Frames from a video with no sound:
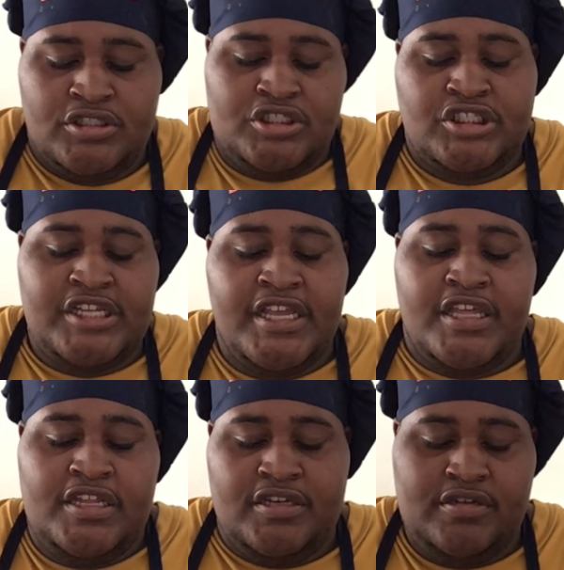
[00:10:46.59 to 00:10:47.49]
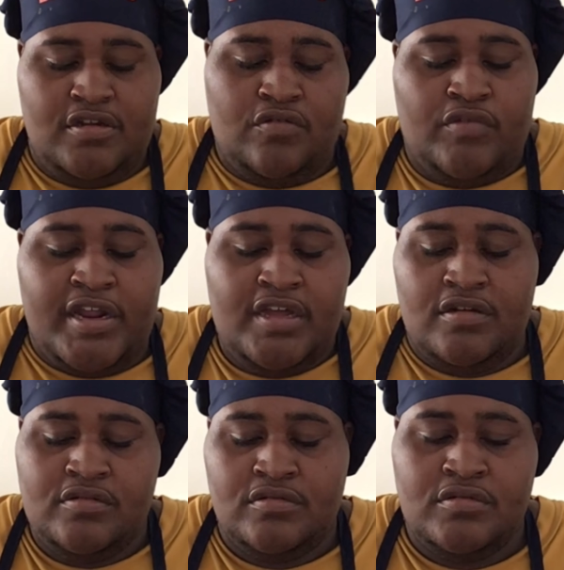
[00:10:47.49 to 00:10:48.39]
shake it
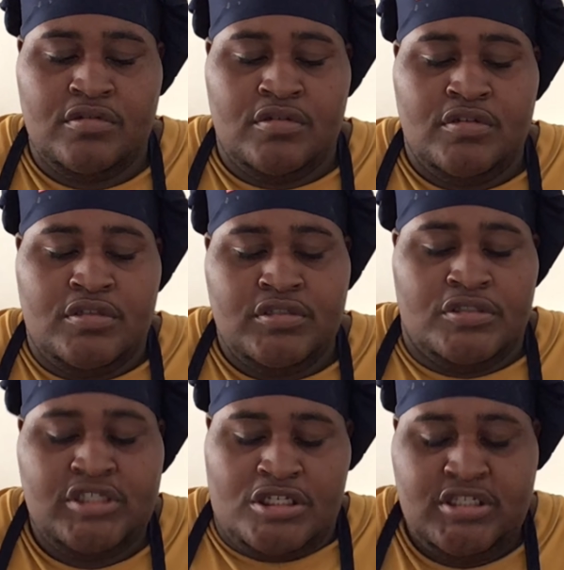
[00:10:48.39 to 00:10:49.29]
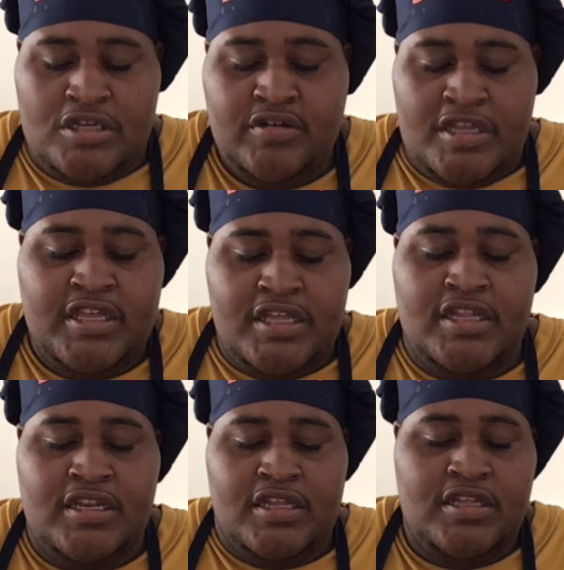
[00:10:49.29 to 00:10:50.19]
around just so it
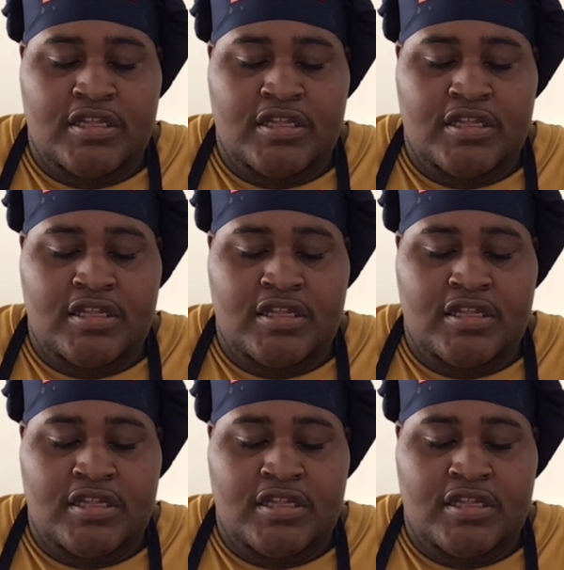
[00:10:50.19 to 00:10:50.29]
can